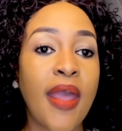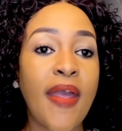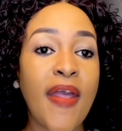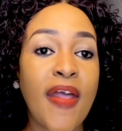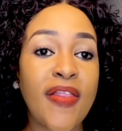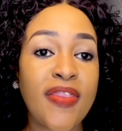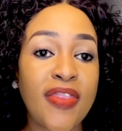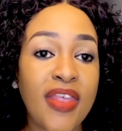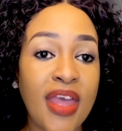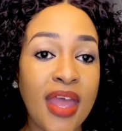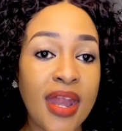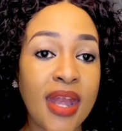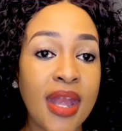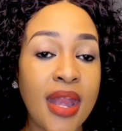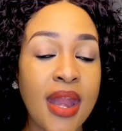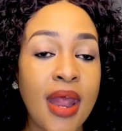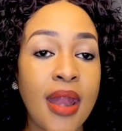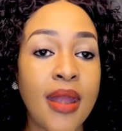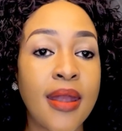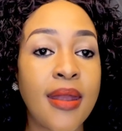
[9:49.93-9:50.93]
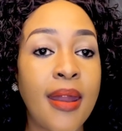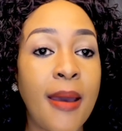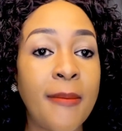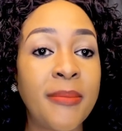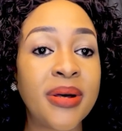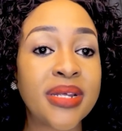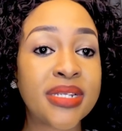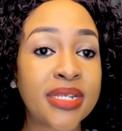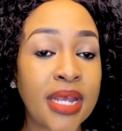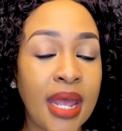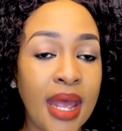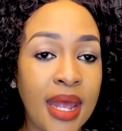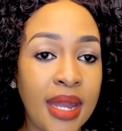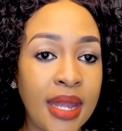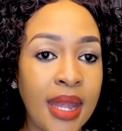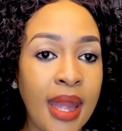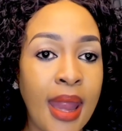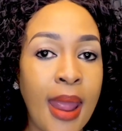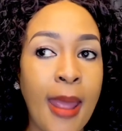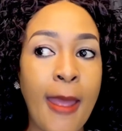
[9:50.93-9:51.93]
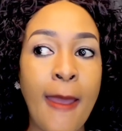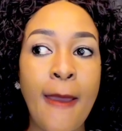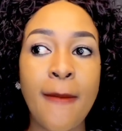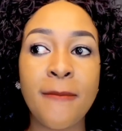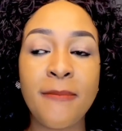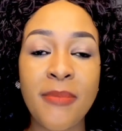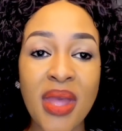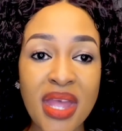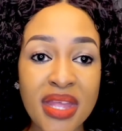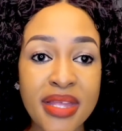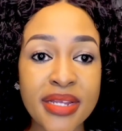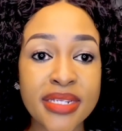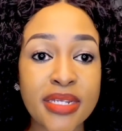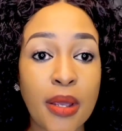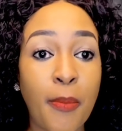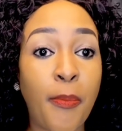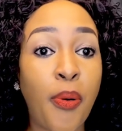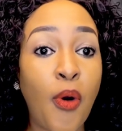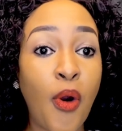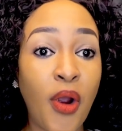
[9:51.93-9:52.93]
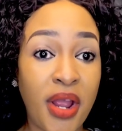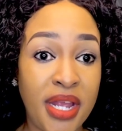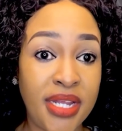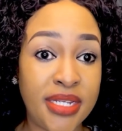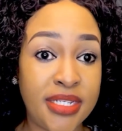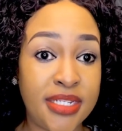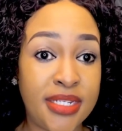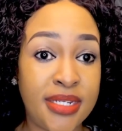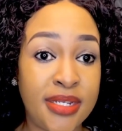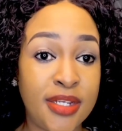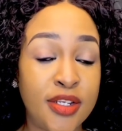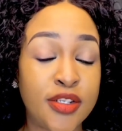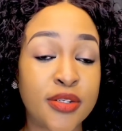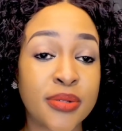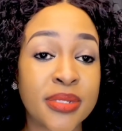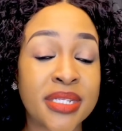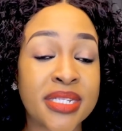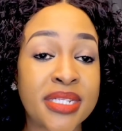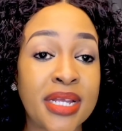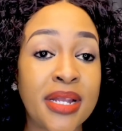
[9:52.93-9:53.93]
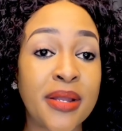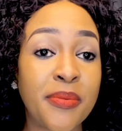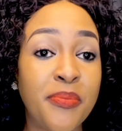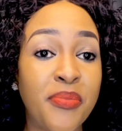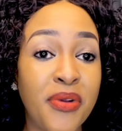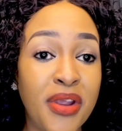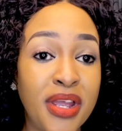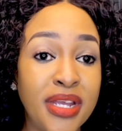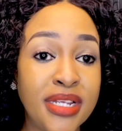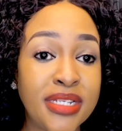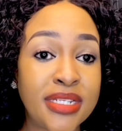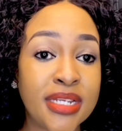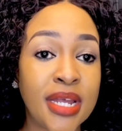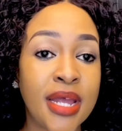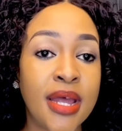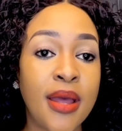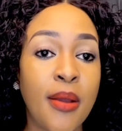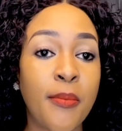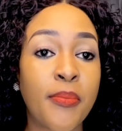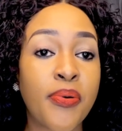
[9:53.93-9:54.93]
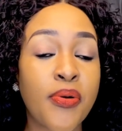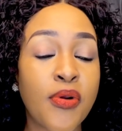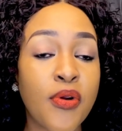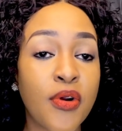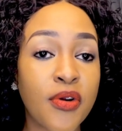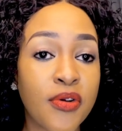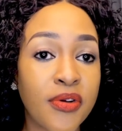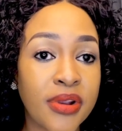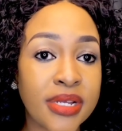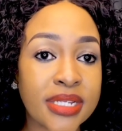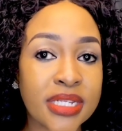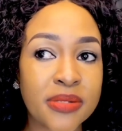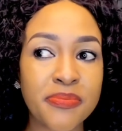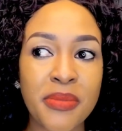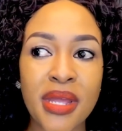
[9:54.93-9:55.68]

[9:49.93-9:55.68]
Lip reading: And then number 10, make it a point to celebrate progress.